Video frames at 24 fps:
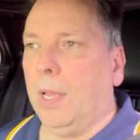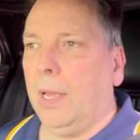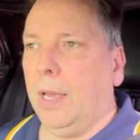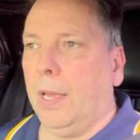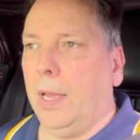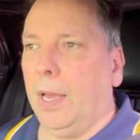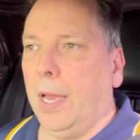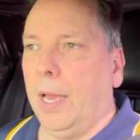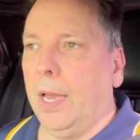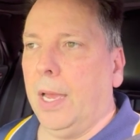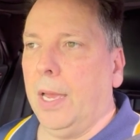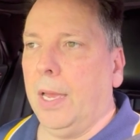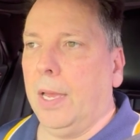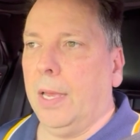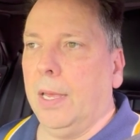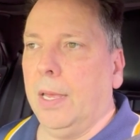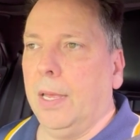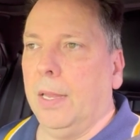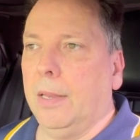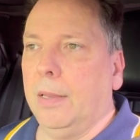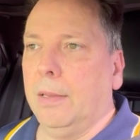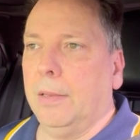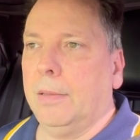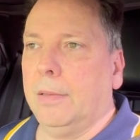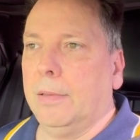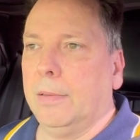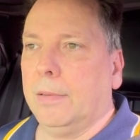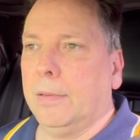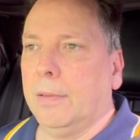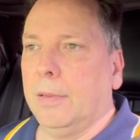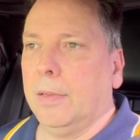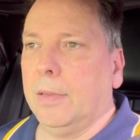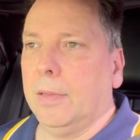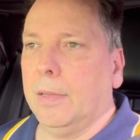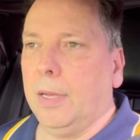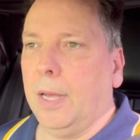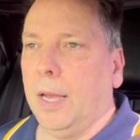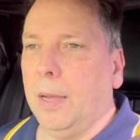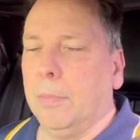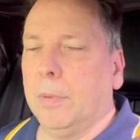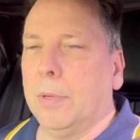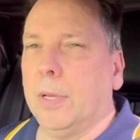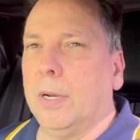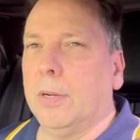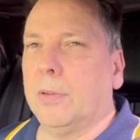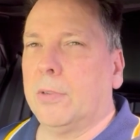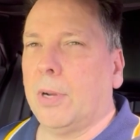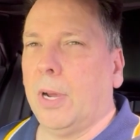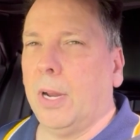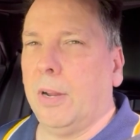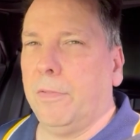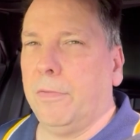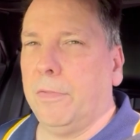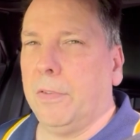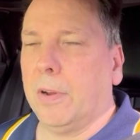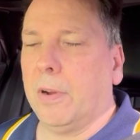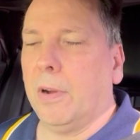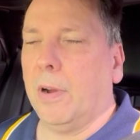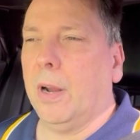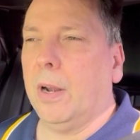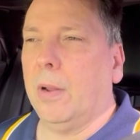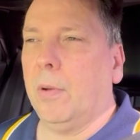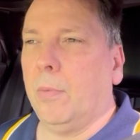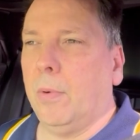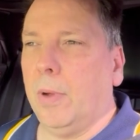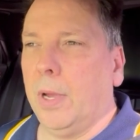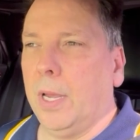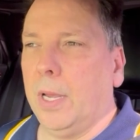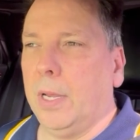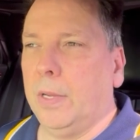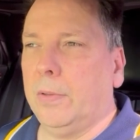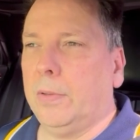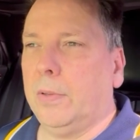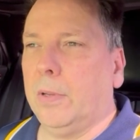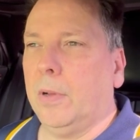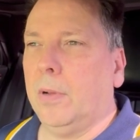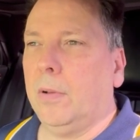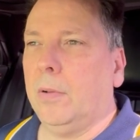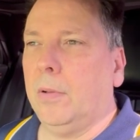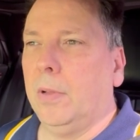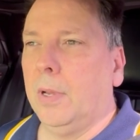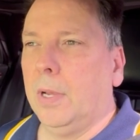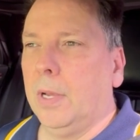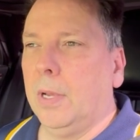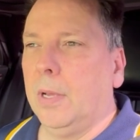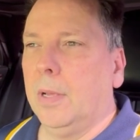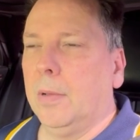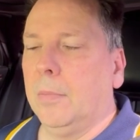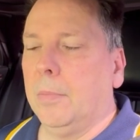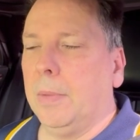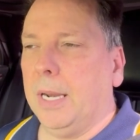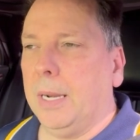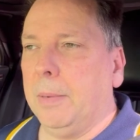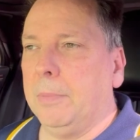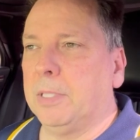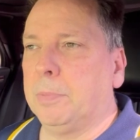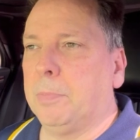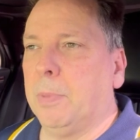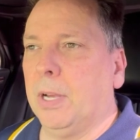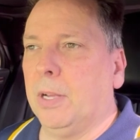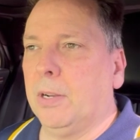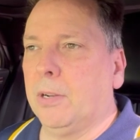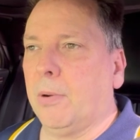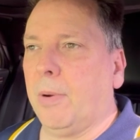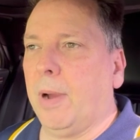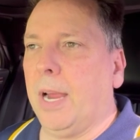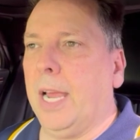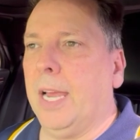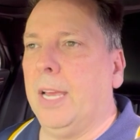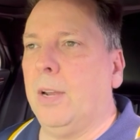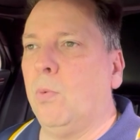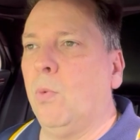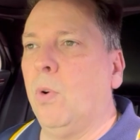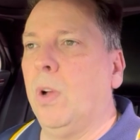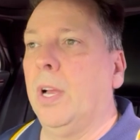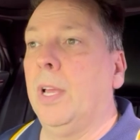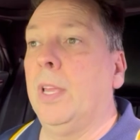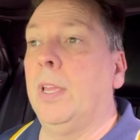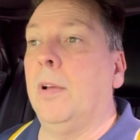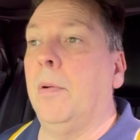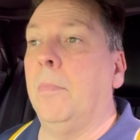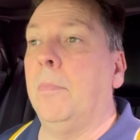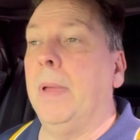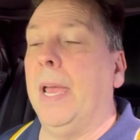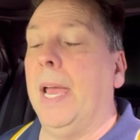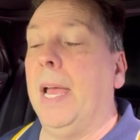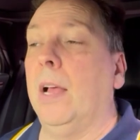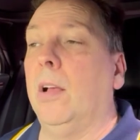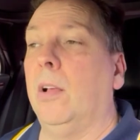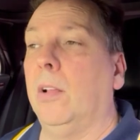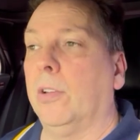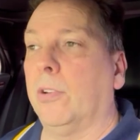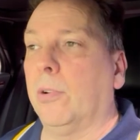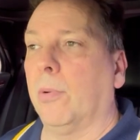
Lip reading: And I'm going to try to figure out a way. So, my name is Bill Durand, William L.